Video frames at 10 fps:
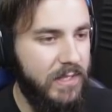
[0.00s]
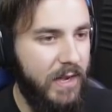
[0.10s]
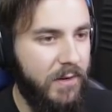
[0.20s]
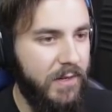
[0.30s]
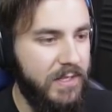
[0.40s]

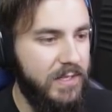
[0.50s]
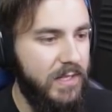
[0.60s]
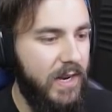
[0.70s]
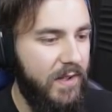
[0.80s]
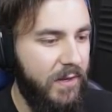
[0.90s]
slide across.
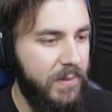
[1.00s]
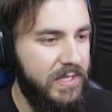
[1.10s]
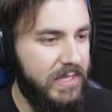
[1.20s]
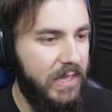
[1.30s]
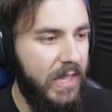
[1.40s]
I think we
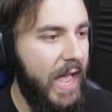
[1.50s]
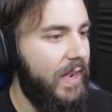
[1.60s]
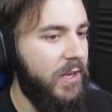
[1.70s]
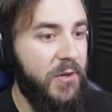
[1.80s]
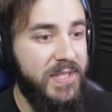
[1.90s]
just
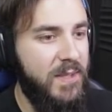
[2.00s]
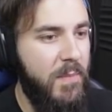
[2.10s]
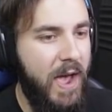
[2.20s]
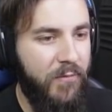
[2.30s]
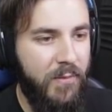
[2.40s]
glided across the
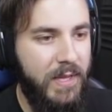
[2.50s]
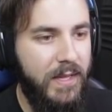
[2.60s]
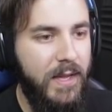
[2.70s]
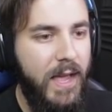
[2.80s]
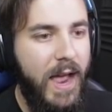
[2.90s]
map from
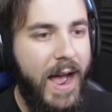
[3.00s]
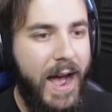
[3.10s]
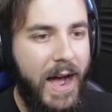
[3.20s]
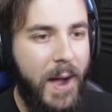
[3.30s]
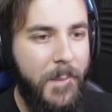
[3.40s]
here.
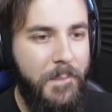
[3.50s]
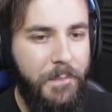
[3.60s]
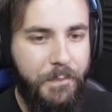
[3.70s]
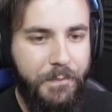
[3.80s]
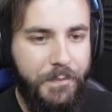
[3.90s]
Um,
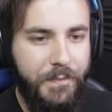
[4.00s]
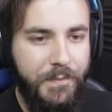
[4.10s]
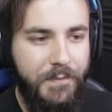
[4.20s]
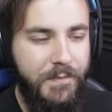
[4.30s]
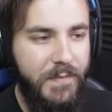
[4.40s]

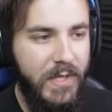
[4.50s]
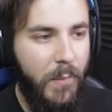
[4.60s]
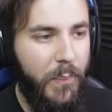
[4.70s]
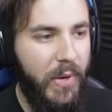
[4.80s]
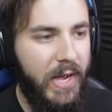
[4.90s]

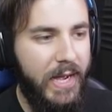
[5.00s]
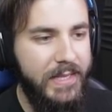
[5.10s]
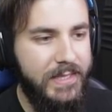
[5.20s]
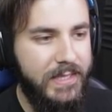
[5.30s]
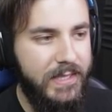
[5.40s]

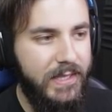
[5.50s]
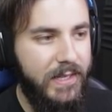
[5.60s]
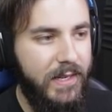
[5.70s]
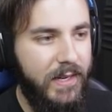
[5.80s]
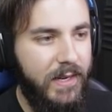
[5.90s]
but
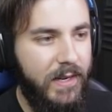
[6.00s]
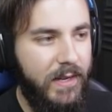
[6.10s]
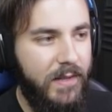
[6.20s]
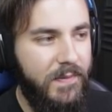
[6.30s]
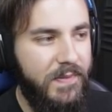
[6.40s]

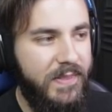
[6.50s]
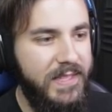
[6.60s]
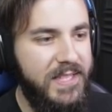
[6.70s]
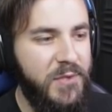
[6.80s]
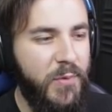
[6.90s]

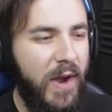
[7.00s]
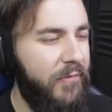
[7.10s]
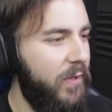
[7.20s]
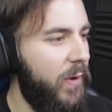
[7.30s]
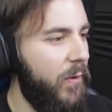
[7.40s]
this is
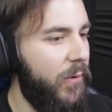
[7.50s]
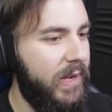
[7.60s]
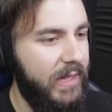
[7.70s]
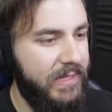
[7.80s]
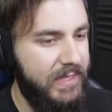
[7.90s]
roughly where we were
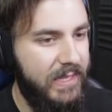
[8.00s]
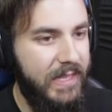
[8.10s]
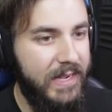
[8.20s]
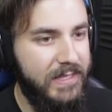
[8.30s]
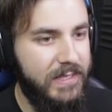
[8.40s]
collecting
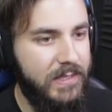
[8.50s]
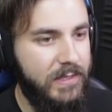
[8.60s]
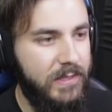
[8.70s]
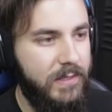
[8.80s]
gas